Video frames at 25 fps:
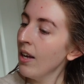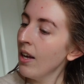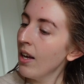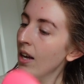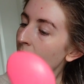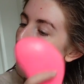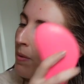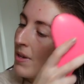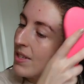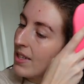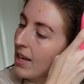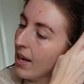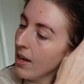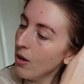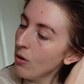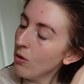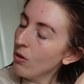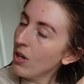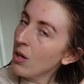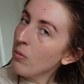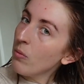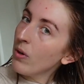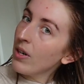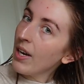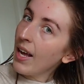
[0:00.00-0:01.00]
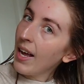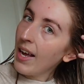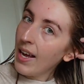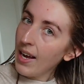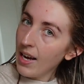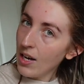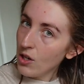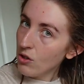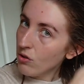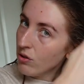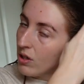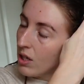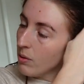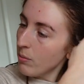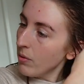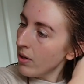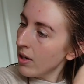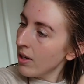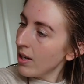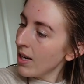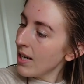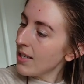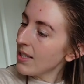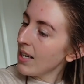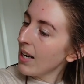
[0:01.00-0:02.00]
It's a all-in-one hair
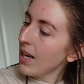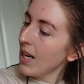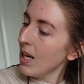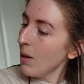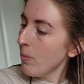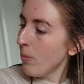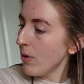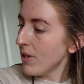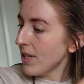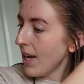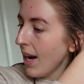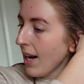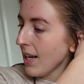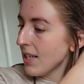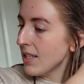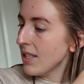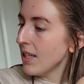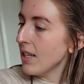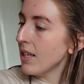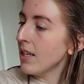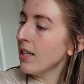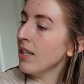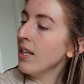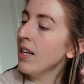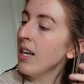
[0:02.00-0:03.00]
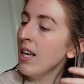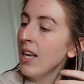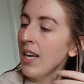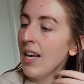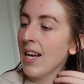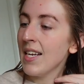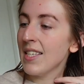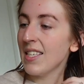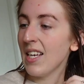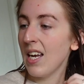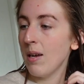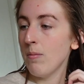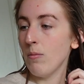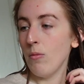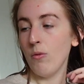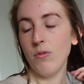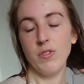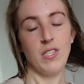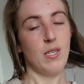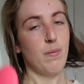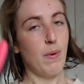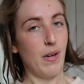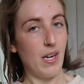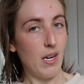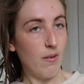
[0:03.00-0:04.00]
treatment, it's a heat protectant, it's a
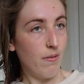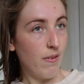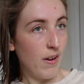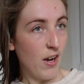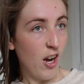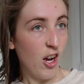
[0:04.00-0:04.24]
multi-benefit.